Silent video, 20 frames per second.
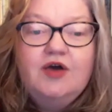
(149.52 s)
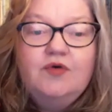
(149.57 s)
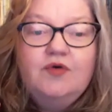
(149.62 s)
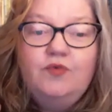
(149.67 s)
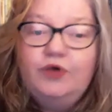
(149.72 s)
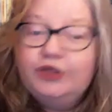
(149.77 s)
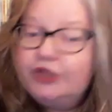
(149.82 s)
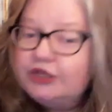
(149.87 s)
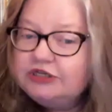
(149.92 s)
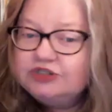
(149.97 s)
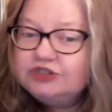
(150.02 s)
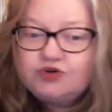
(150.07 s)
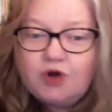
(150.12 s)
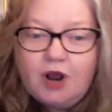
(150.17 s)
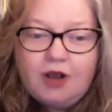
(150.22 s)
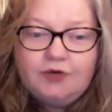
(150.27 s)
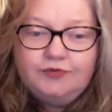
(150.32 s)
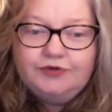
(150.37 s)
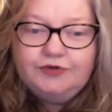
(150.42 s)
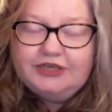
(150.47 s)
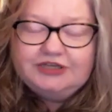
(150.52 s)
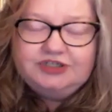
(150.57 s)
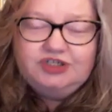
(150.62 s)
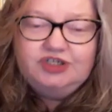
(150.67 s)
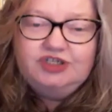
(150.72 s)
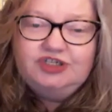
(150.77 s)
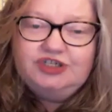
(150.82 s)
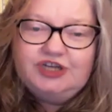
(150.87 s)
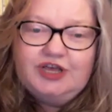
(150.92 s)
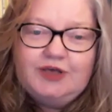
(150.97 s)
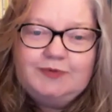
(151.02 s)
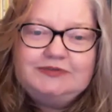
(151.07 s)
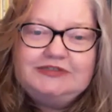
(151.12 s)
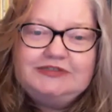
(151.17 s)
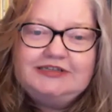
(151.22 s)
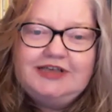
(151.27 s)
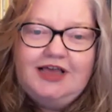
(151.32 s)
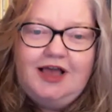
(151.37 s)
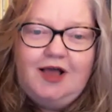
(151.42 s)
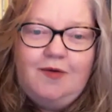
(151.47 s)
really strong relationships
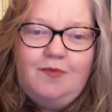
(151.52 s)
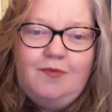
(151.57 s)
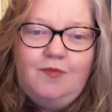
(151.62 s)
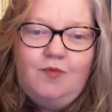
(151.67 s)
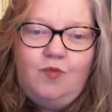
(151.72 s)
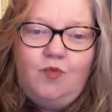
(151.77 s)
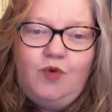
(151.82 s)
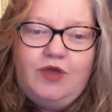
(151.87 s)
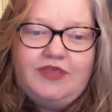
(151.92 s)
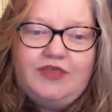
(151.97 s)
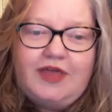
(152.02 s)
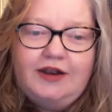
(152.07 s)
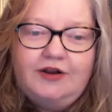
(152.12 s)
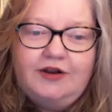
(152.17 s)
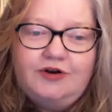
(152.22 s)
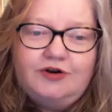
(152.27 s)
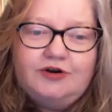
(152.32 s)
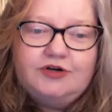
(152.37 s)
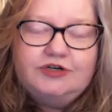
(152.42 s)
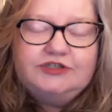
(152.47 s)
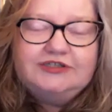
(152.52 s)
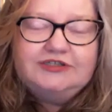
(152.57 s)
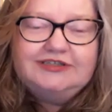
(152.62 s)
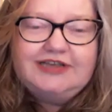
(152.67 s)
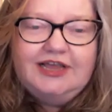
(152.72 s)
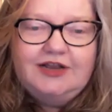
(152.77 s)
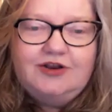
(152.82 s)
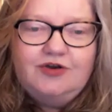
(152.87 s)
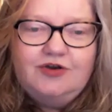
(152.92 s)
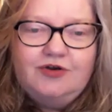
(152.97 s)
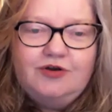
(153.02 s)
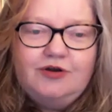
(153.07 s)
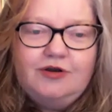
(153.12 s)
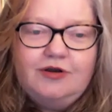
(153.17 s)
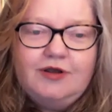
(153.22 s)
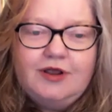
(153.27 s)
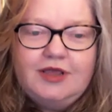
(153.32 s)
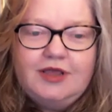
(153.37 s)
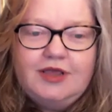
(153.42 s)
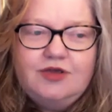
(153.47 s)
with editors, and
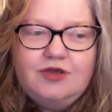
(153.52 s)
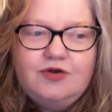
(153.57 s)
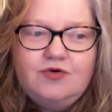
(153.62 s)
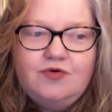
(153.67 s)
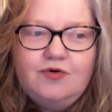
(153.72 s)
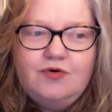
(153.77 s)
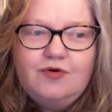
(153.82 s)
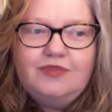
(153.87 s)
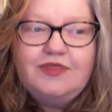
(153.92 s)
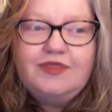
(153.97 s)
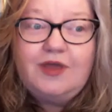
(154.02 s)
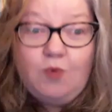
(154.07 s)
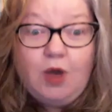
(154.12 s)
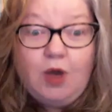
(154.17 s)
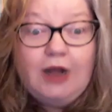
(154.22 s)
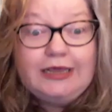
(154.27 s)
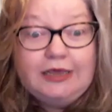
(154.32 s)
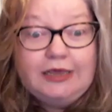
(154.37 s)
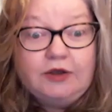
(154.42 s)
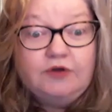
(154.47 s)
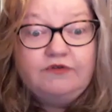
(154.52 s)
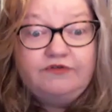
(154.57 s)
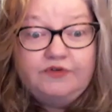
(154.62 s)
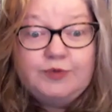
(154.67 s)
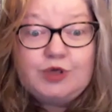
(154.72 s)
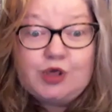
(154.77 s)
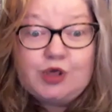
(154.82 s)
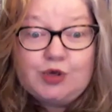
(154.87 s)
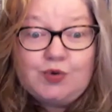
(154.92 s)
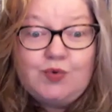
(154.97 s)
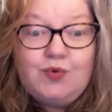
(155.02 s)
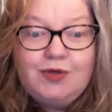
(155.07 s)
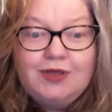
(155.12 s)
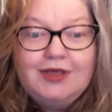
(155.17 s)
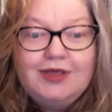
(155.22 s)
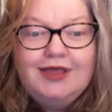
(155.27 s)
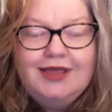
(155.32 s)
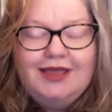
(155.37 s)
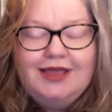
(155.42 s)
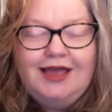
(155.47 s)
they want to hear from you,
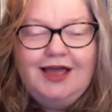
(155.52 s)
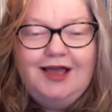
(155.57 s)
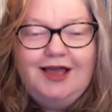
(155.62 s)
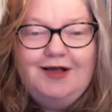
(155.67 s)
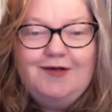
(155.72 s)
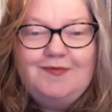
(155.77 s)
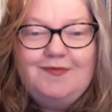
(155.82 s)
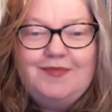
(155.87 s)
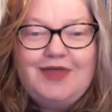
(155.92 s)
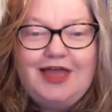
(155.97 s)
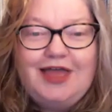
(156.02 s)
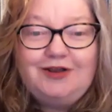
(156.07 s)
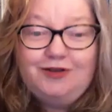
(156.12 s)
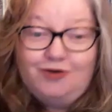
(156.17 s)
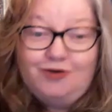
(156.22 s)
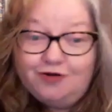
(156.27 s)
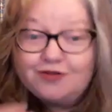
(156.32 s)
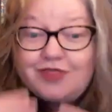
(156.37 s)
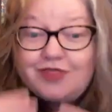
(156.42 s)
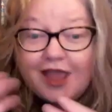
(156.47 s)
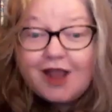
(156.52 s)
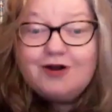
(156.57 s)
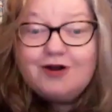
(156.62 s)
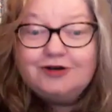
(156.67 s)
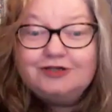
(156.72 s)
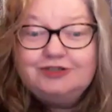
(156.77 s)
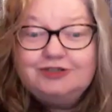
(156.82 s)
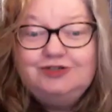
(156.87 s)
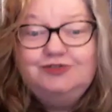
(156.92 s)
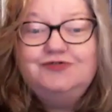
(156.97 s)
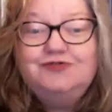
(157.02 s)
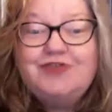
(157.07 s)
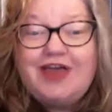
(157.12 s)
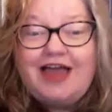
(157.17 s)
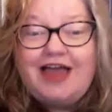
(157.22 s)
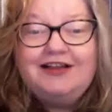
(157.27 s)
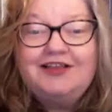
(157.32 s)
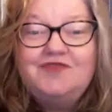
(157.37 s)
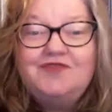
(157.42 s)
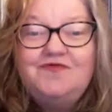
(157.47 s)
and you're there to do
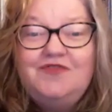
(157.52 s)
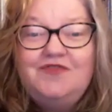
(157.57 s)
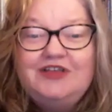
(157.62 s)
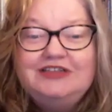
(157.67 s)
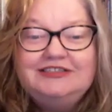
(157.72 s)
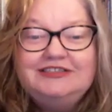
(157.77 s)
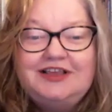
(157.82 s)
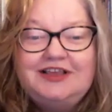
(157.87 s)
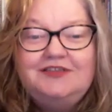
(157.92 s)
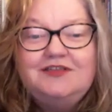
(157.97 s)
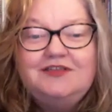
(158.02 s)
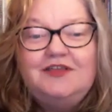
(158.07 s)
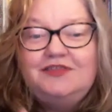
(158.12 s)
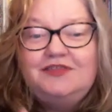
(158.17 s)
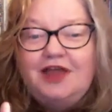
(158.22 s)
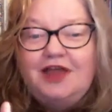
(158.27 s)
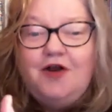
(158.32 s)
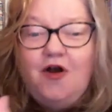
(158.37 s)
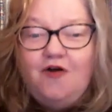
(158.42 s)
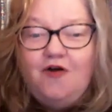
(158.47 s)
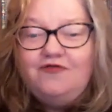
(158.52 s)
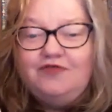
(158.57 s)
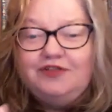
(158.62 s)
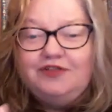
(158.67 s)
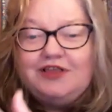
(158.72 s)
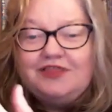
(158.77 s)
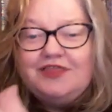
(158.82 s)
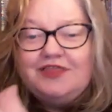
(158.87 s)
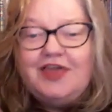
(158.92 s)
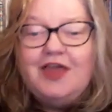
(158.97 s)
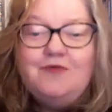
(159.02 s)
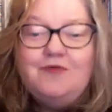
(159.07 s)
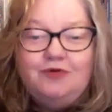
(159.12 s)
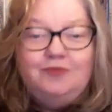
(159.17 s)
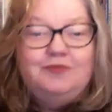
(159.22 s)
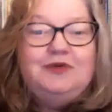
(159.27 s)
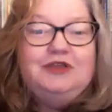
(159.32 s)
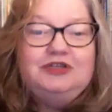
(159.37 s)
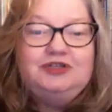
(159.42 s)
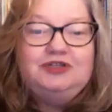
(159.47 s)
that convincing that then hopefully they will
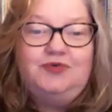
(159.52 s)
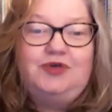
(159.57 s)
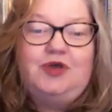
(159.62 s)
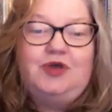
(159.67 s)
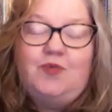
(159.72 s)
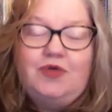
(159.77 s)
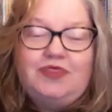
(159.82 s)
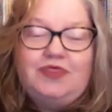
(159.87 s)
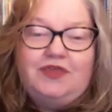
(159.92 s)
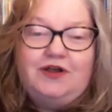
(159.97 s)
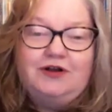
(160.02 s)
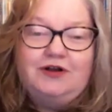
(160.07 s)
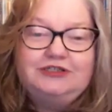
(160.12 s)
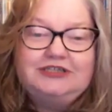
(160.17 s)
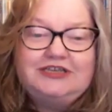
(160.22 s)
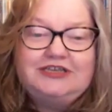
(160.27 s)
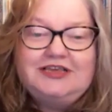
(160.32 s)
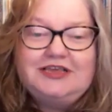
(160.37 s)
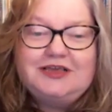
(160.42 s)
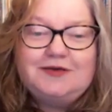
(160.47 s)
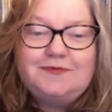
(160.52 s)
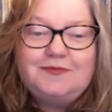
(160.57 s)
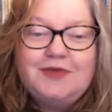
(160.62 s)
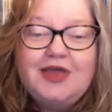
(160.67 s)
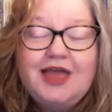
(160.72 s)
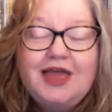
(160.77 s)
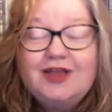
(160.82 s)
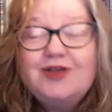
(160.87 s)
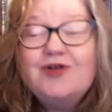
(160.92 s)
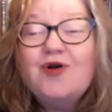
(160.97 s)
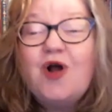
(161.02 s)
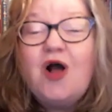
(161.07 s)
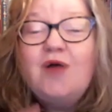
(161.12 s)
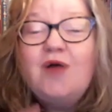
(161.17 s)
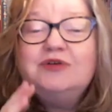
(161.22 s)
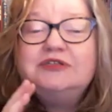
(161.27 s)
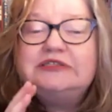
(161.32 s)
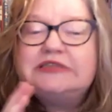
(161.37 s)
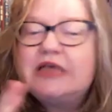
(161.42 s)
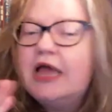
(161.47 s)
be doing with their team. You're
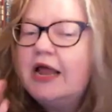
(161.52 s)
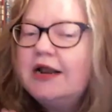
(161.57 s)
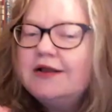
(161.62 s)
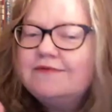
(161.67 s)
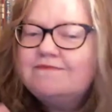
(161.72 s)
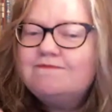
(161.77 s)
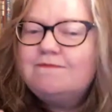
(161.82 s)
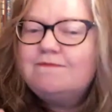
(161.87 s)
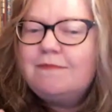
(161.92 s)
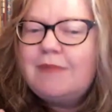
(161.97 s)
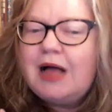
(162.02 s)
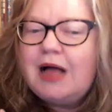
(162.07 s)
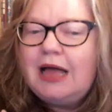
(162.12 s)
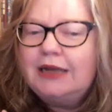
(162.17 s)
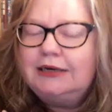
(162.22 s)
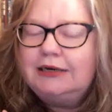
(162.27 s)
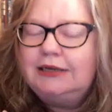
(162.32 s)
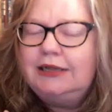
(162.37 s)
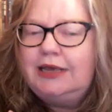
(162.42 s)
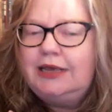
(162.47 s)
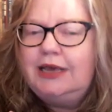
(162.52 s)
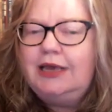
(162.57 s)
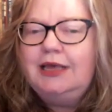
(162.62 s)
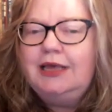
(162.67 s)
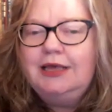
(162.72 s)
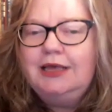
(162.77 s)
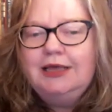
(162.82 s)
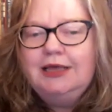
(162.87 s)
almost kind of modeling.